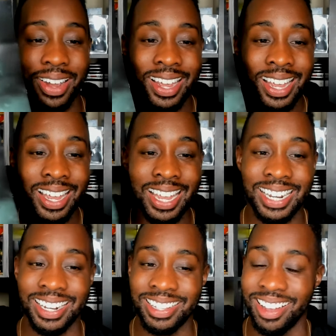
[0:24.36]
in the
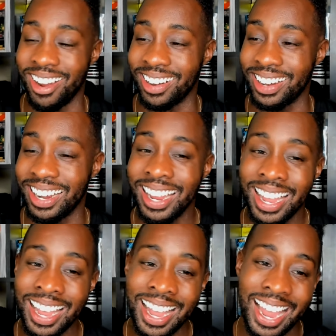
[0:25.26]
Dark.
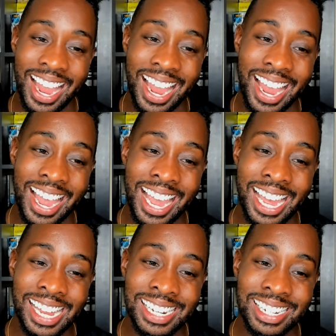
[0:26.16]

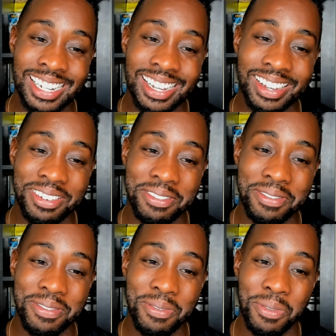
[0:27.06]
And
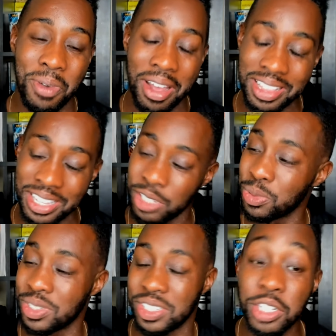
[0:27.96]
this was
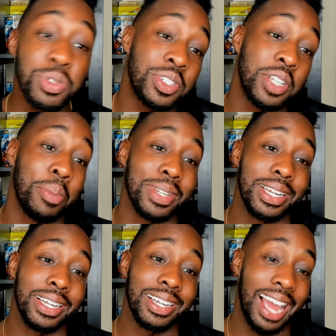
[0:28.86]
this was something.
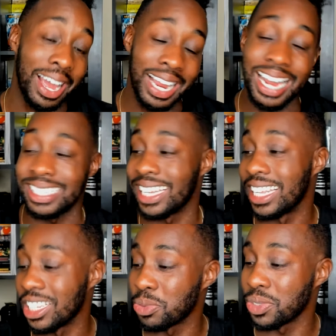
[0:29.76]
I got to say this
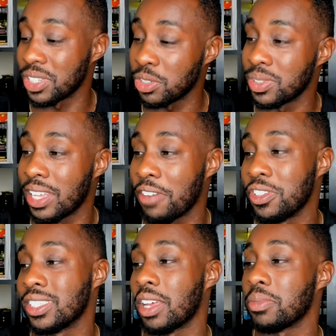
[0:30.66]
this was definitely
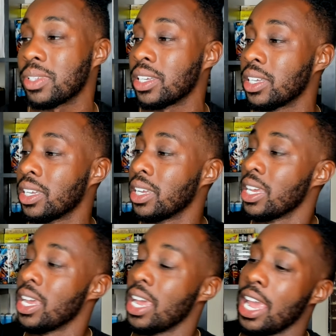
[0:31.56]
something
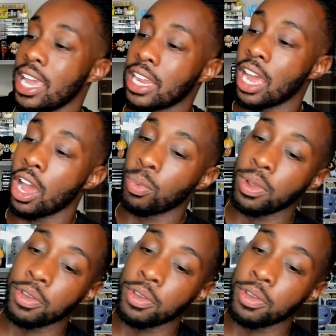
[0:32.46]
and uh, with